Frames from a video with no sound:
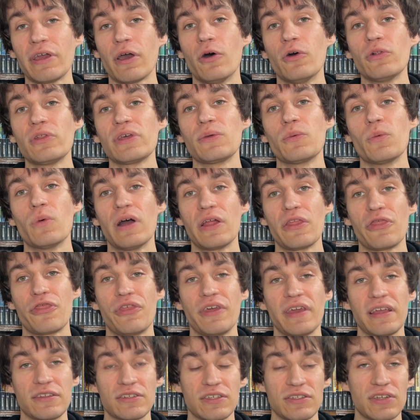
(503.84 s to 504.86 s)
only one
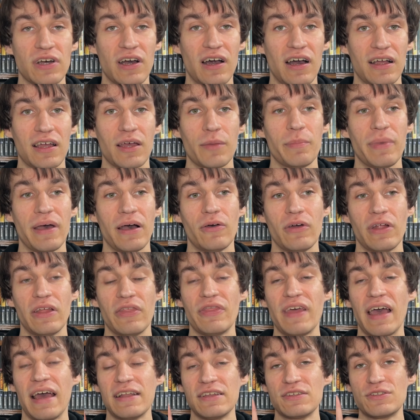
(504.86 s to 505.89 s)
thing to talk about, and
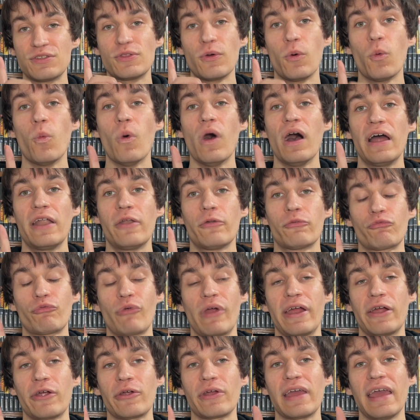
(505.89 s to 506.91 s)
that is the one
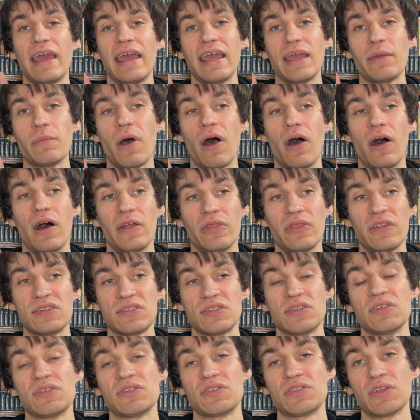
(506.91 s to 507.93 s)
rare game on the
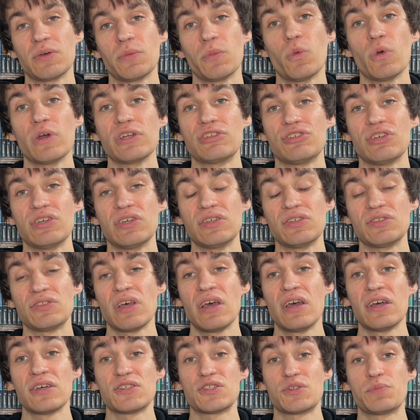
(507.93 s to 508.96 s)
system, which is
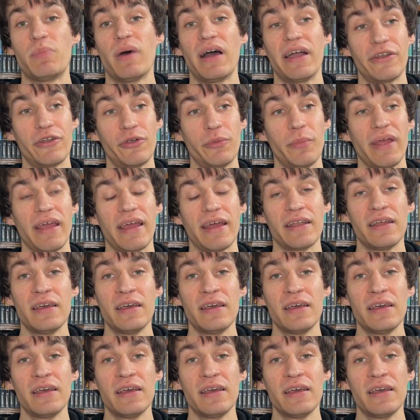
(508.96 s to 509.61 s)
Spider-Man.